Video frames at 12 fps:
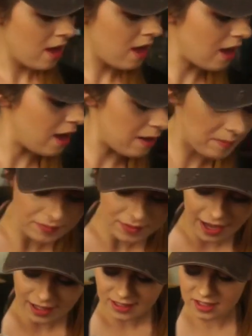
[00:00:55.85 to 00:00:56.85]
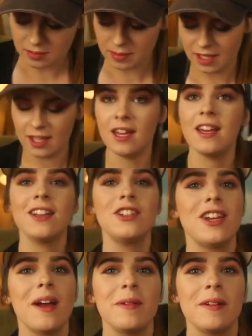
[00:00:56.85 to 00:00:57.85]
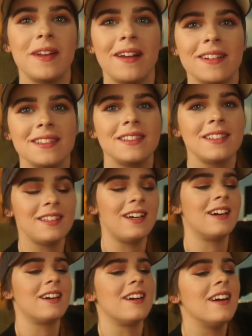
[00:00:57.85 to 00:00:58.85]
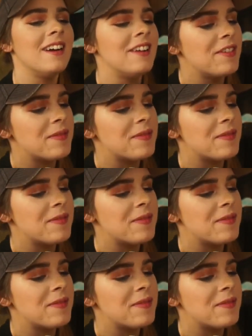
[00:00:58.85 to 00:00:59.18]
I used to be chubby when I was younger,